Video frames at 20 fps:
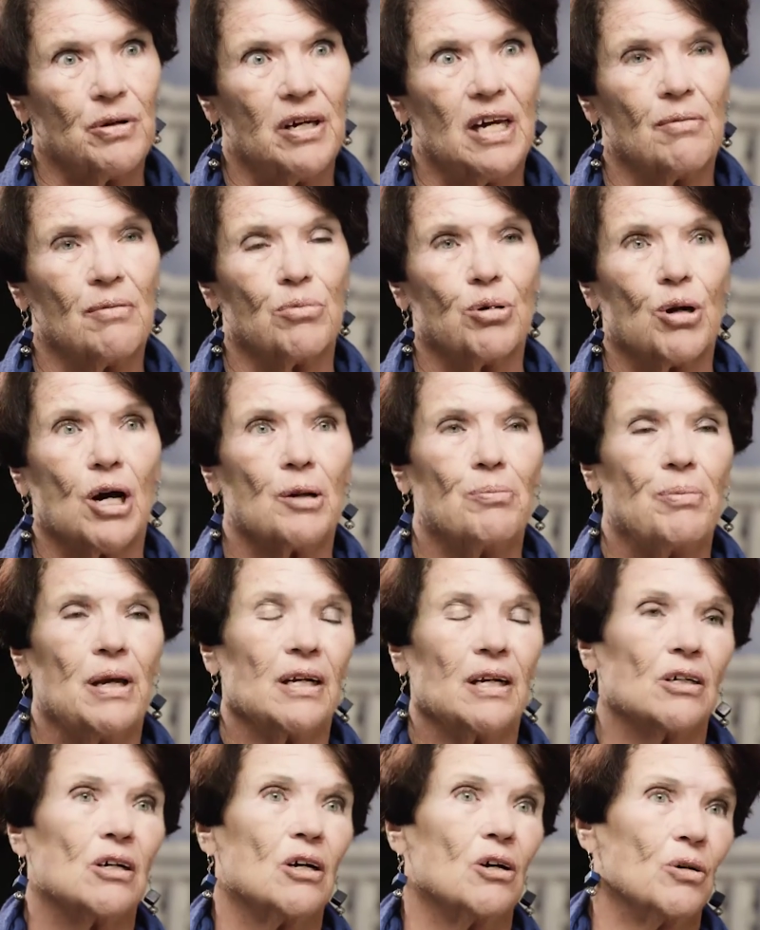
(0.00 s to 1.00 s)
We have
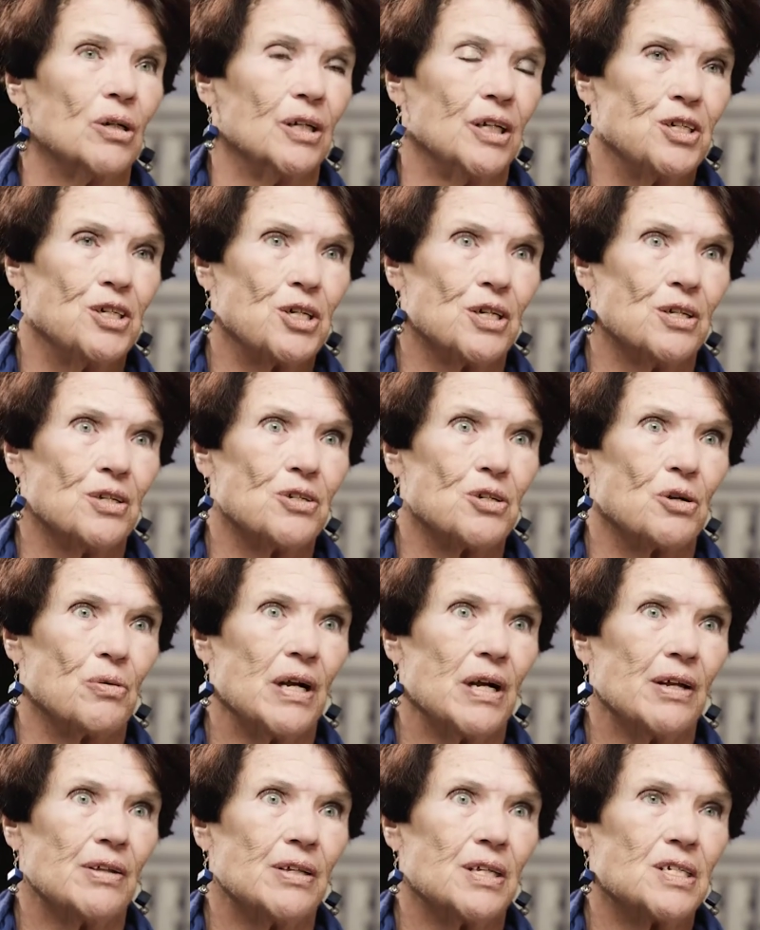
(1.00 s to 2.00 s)
broadband coalitions
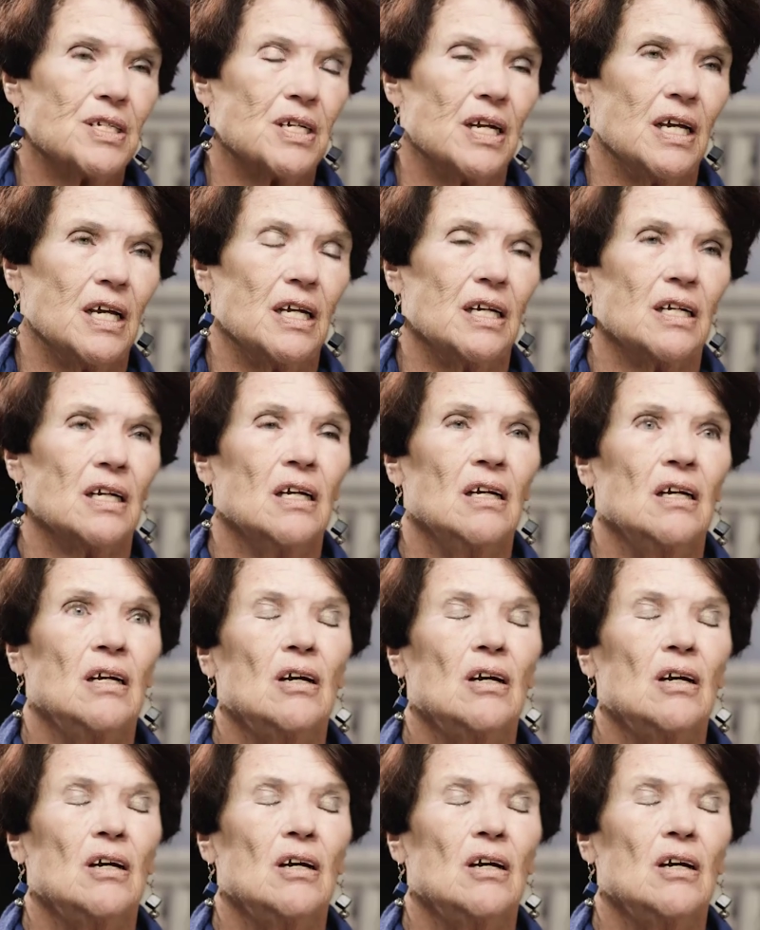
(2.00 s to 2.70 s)
around the state.